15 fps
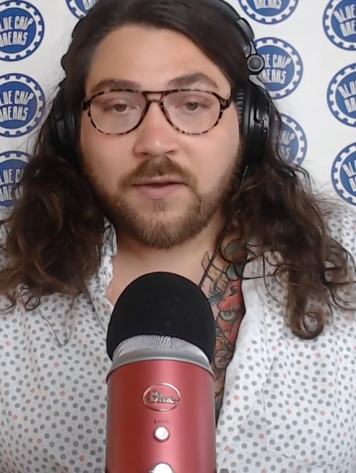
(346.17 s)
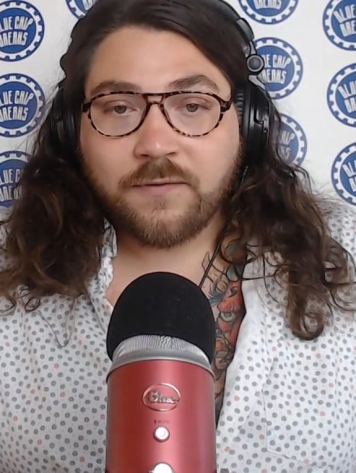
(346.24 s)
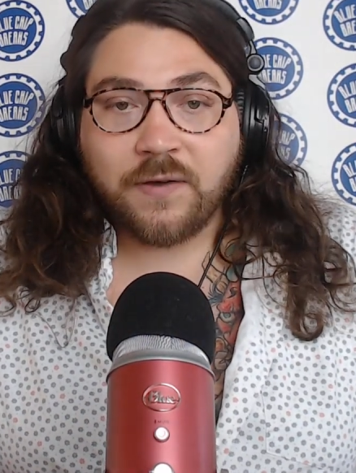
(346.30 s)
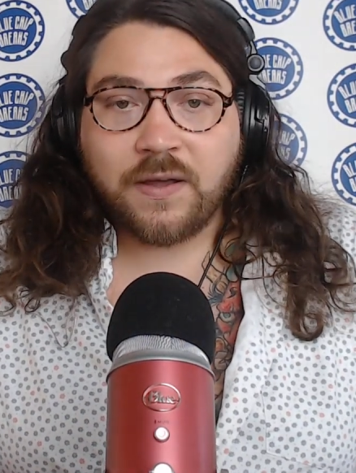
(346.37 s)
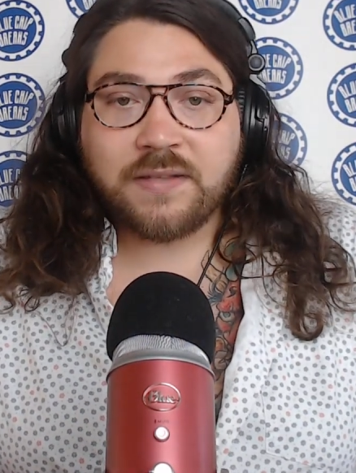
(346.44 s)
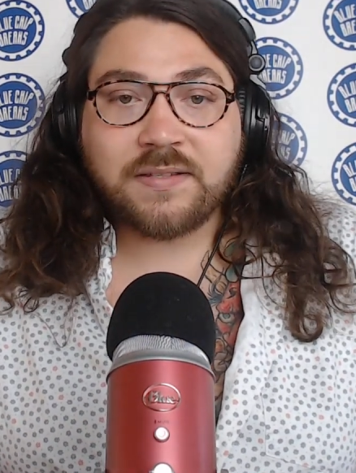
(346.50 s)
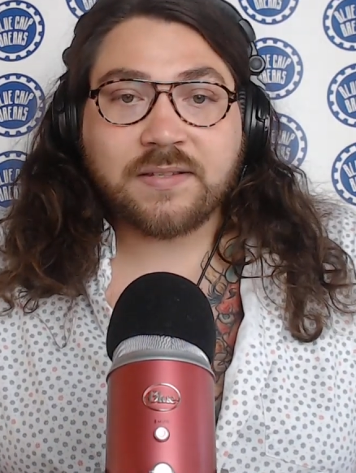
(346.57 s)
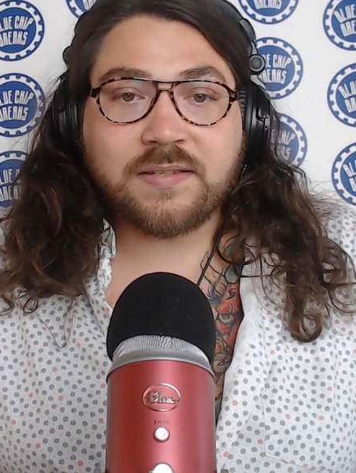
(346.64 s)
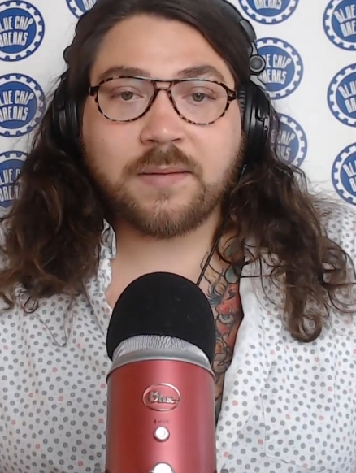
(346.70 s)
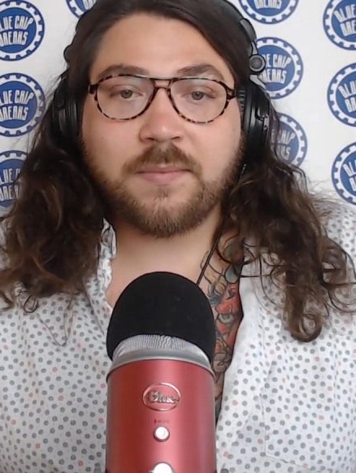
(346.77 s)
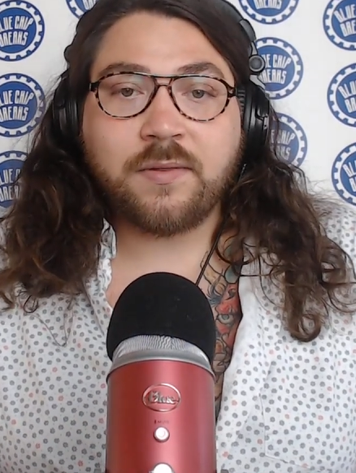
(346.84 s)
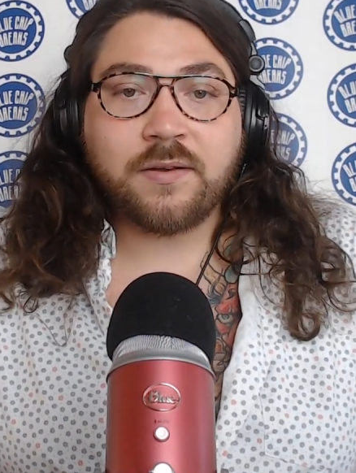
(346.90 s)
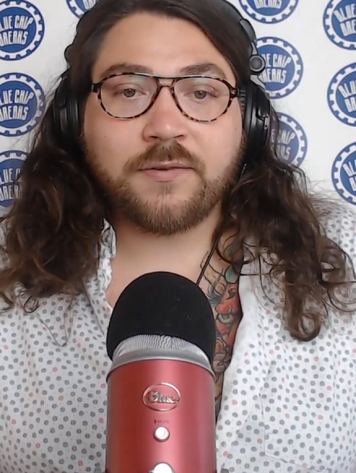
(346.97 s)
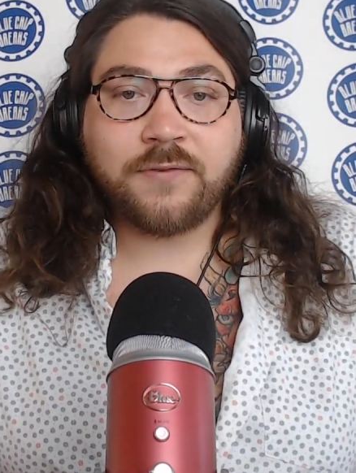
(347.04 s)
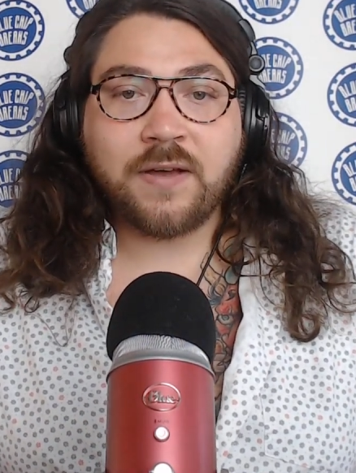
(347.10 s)
Fights a
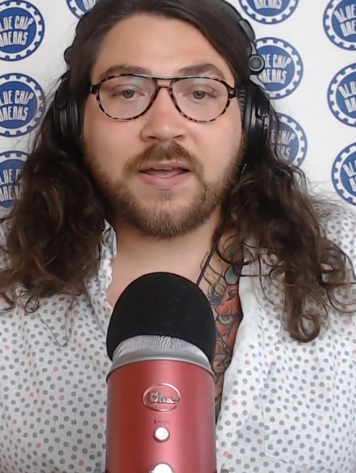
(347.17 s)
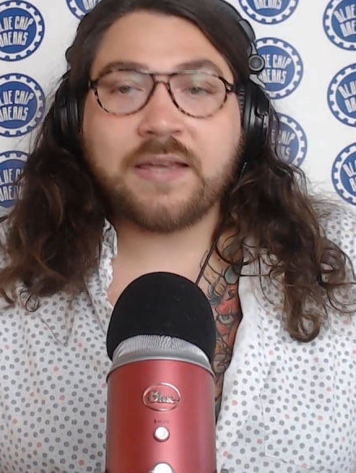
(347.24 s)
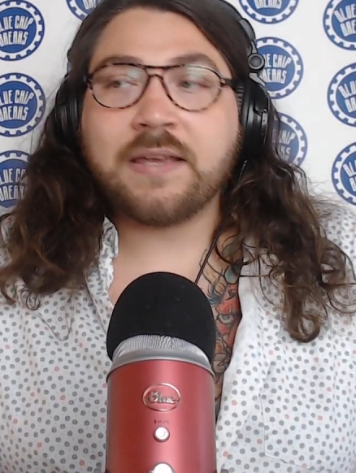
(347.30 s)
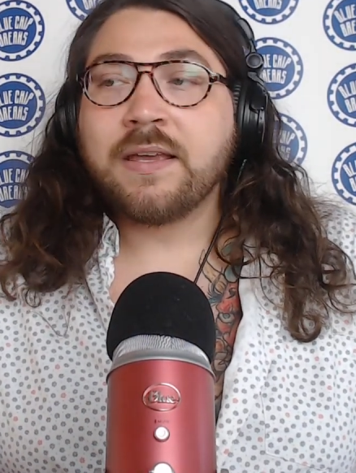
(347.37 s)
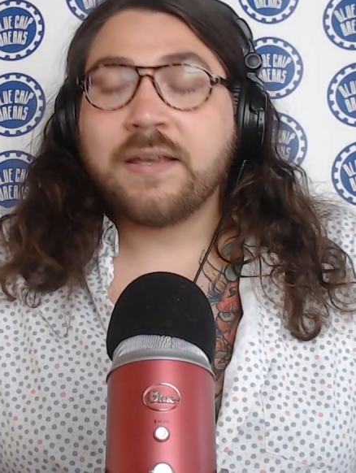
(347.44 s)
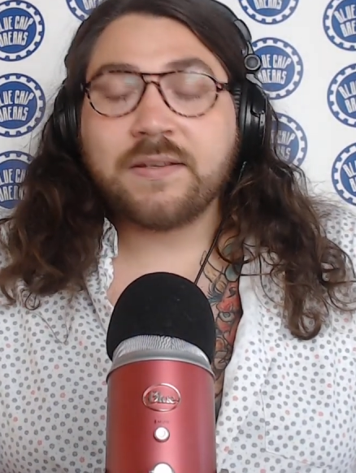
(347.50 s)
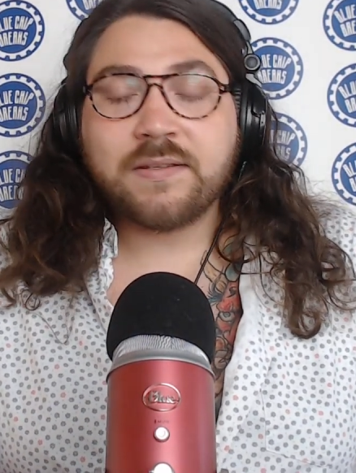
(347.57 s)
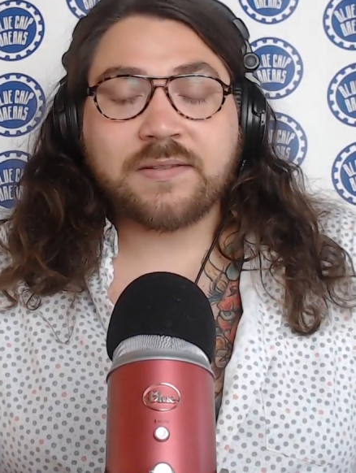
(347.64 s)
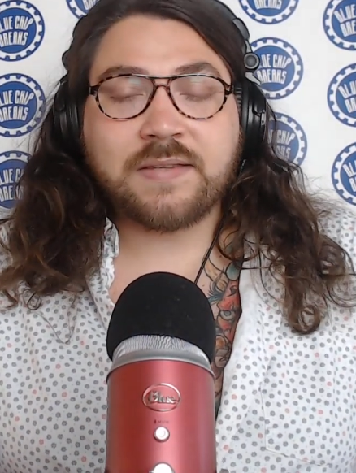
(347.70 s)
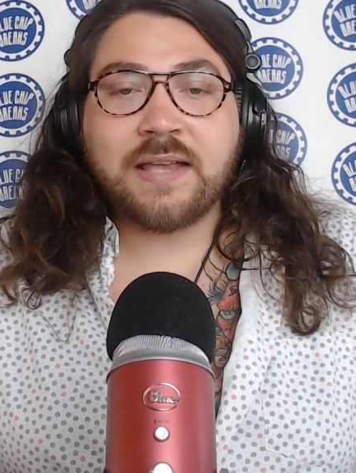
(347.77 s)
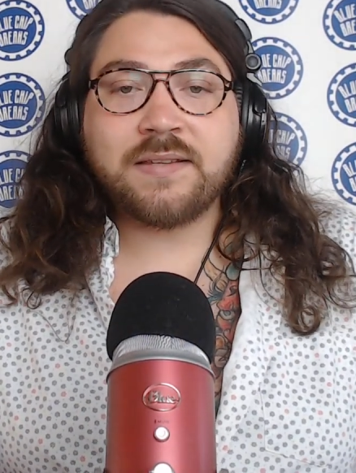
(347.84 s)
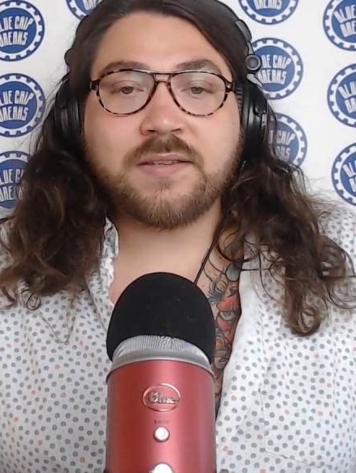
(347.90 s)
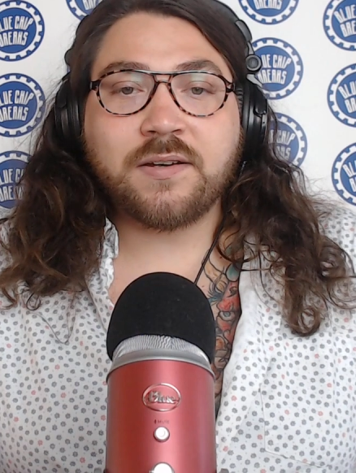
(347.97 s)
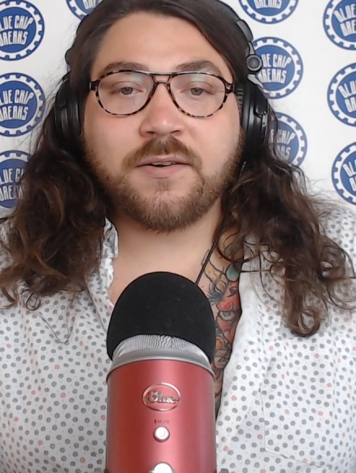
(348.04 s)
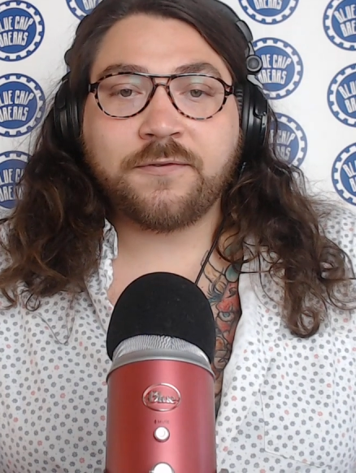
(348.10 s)
similar fight,
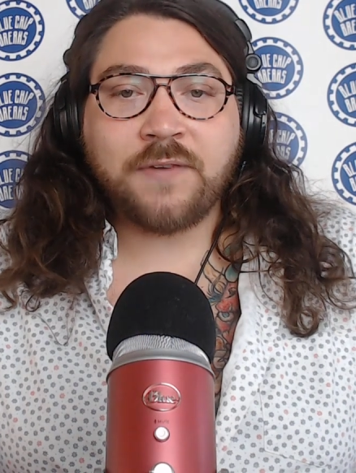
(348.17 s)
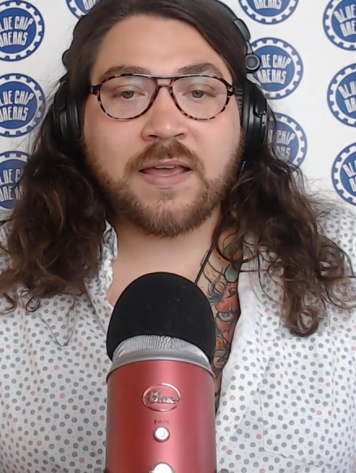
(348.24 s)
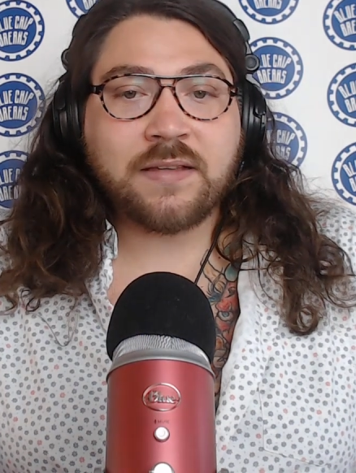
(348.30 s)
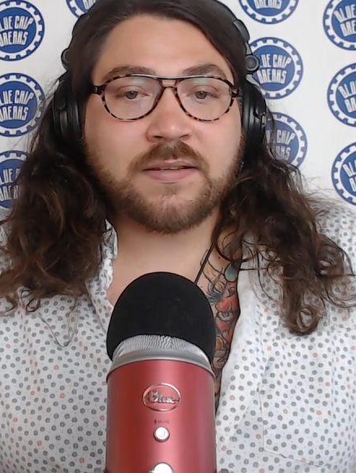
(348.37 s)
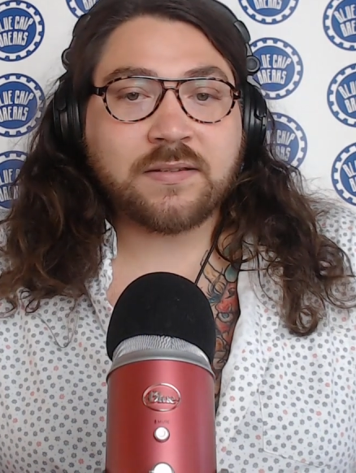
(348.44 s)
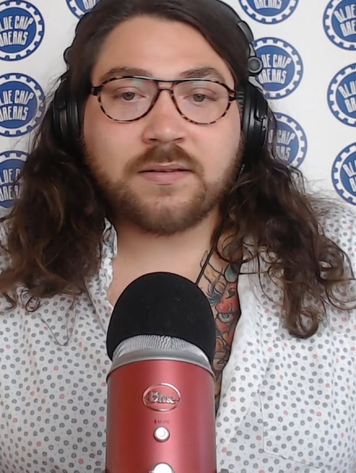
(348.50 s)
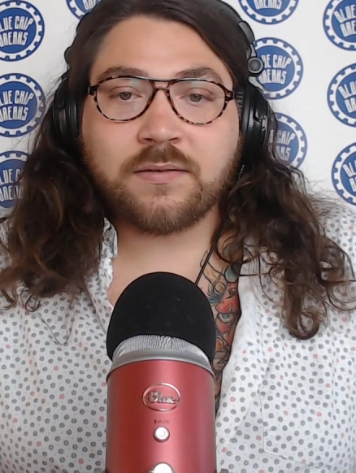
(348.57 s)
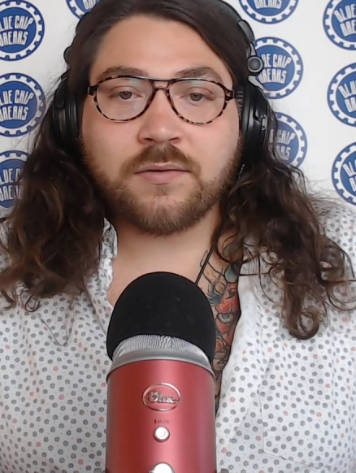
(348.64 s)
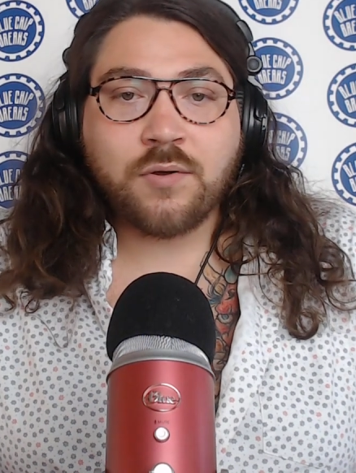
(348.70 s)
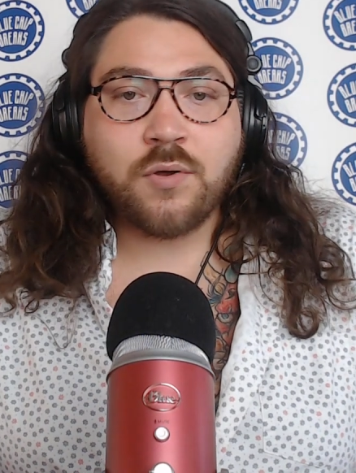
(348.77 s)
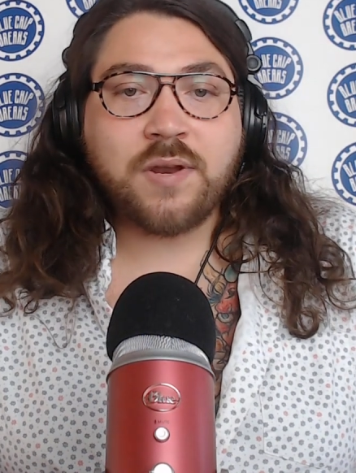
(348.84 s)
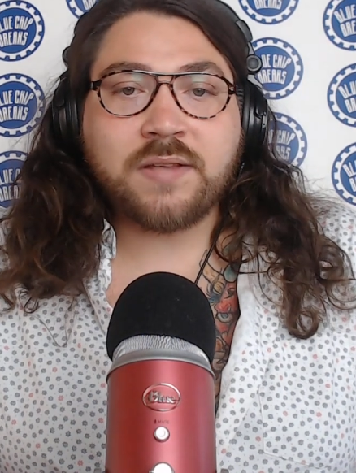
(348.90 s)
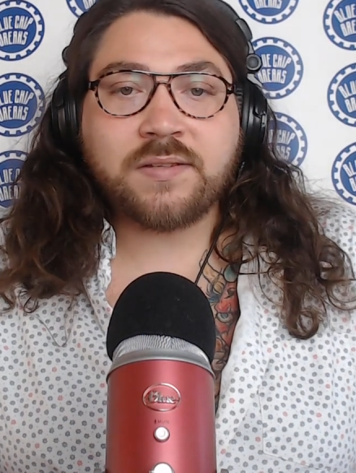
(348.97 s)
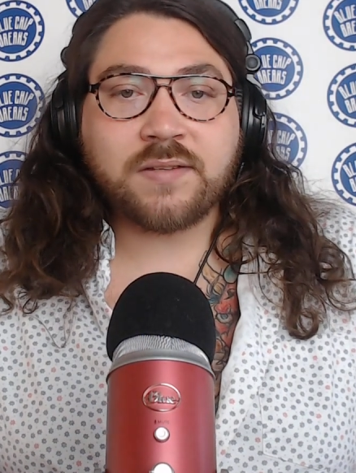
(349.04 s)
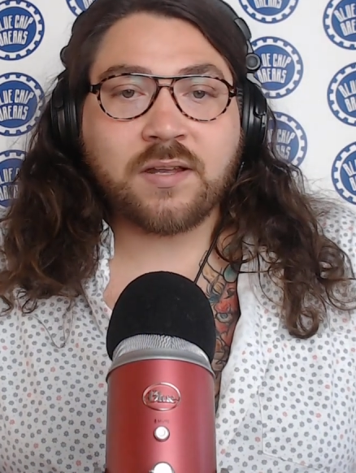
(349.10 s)
stays in her face.
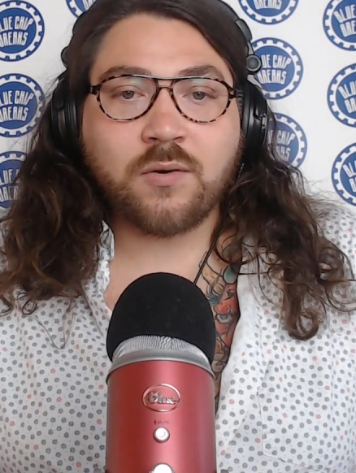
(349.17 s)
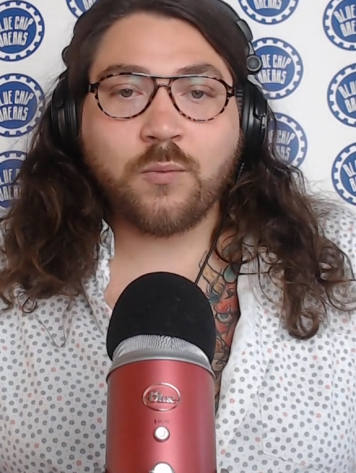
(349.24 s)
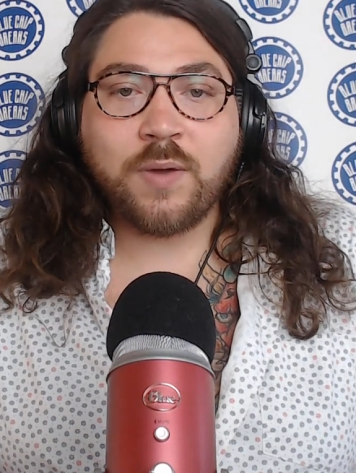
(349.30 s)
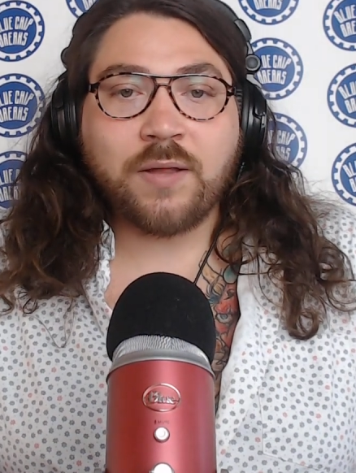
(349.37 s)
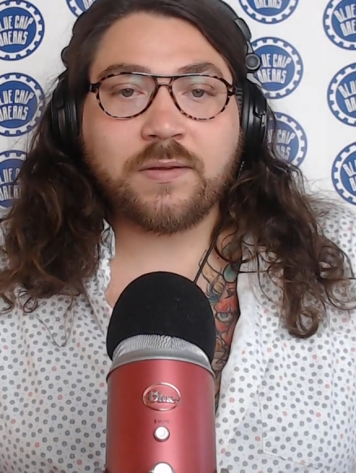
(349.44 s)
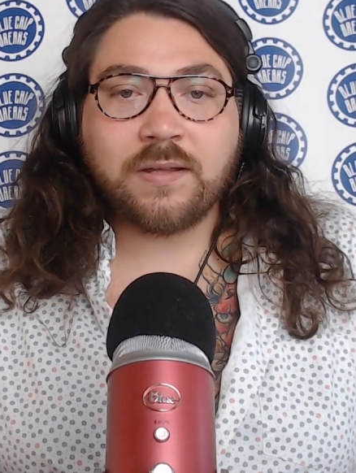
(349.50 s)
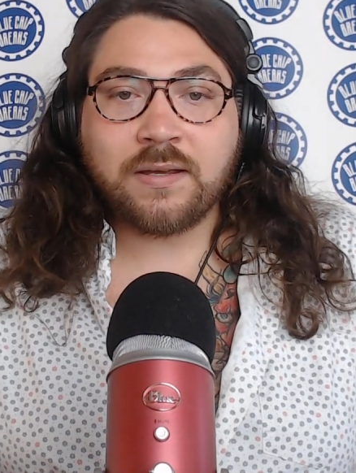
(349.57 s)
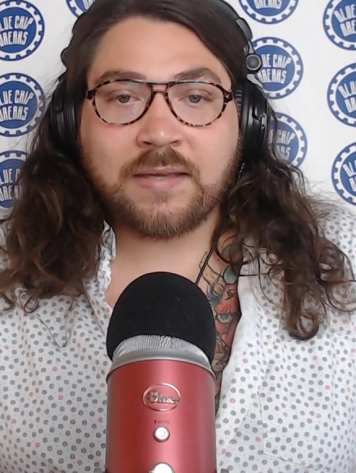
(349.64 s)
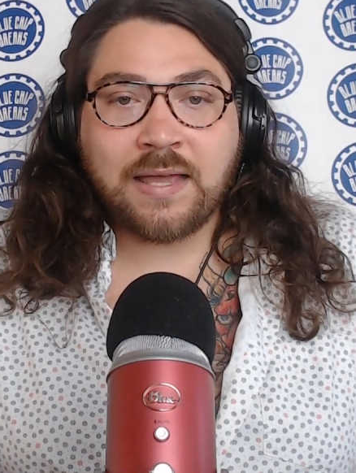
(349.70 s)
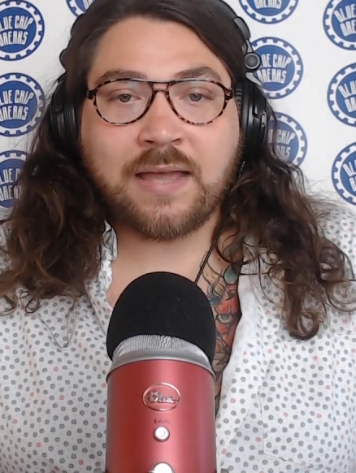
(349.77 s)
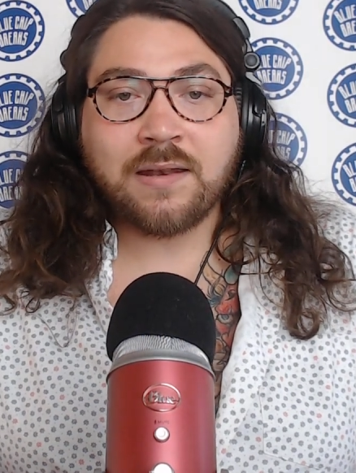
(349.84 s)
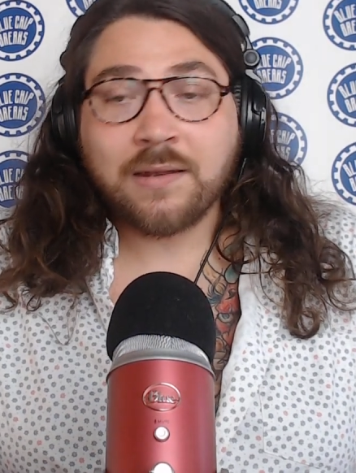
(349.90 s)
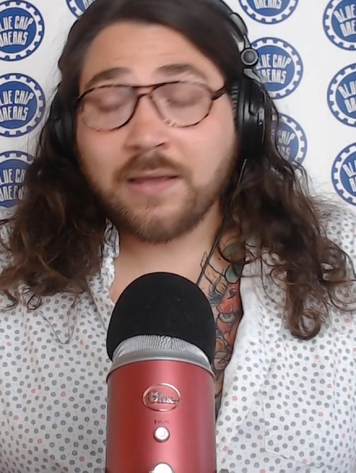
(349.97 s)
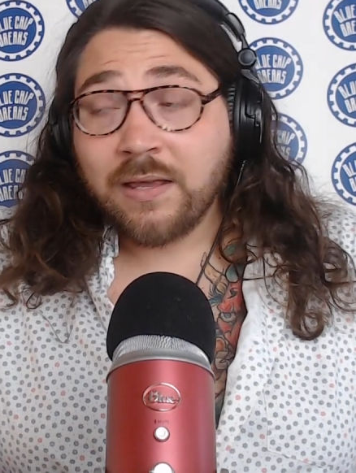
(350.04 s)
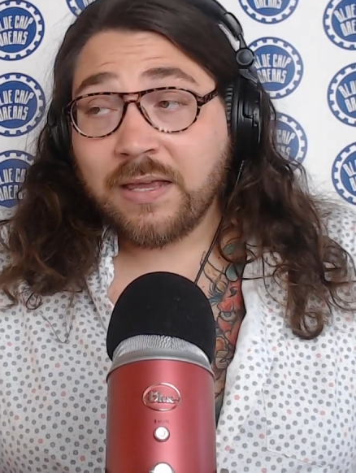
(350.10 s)
Nunes is going to wilt
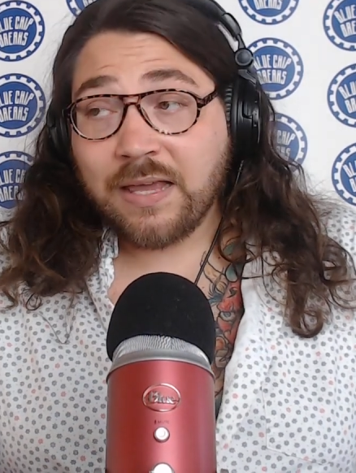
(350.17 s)
again.